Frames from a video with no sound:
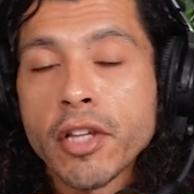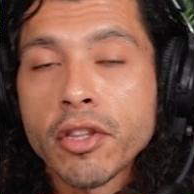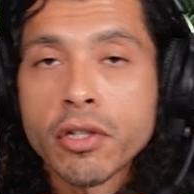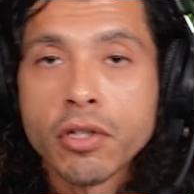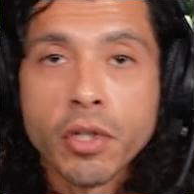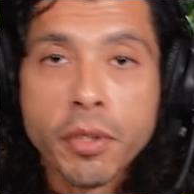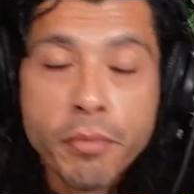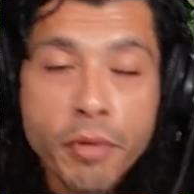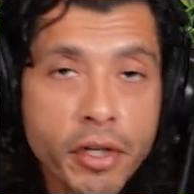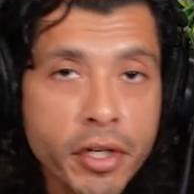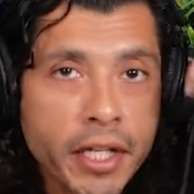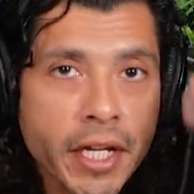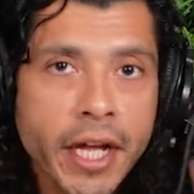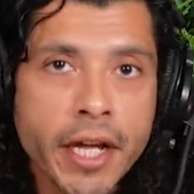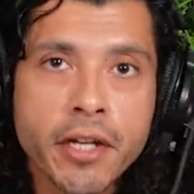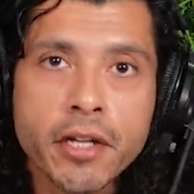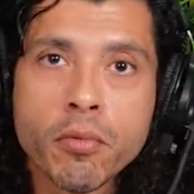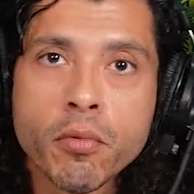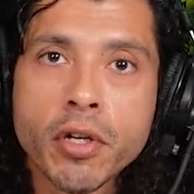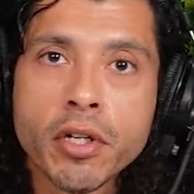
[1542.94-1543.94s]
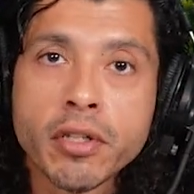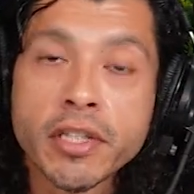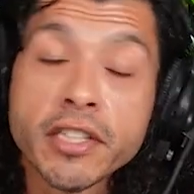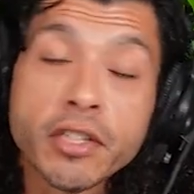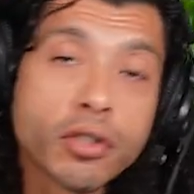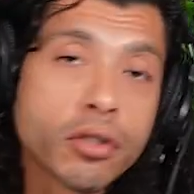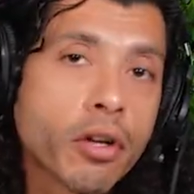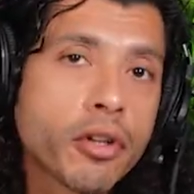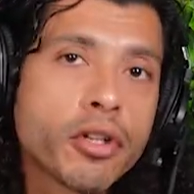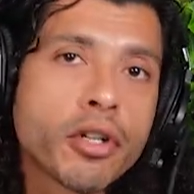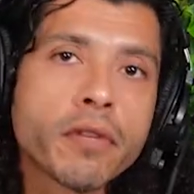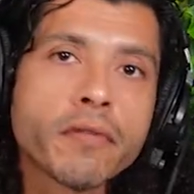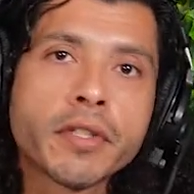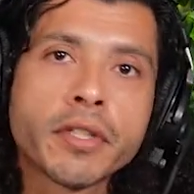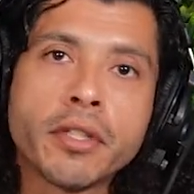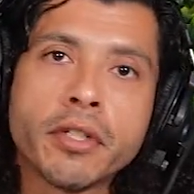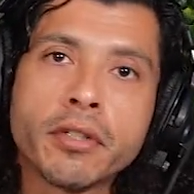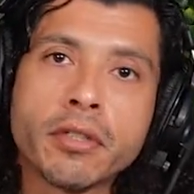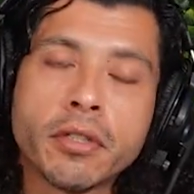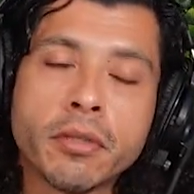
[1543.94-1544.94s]
All right, they're communicating to one another. This is our
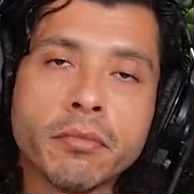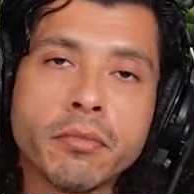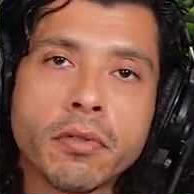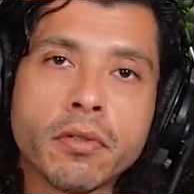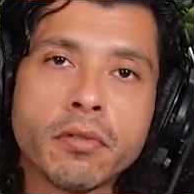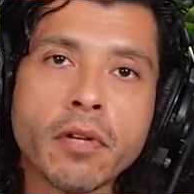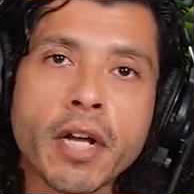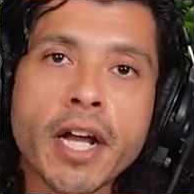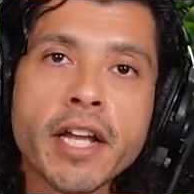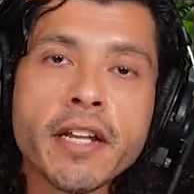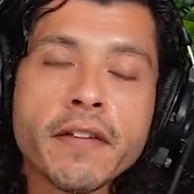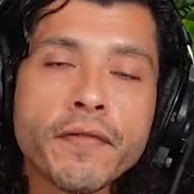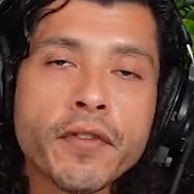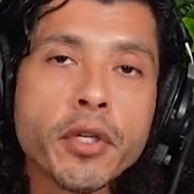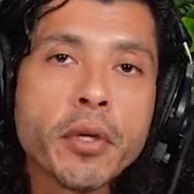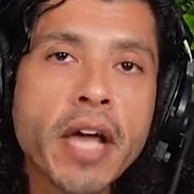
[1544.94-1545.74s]
nervous system, right?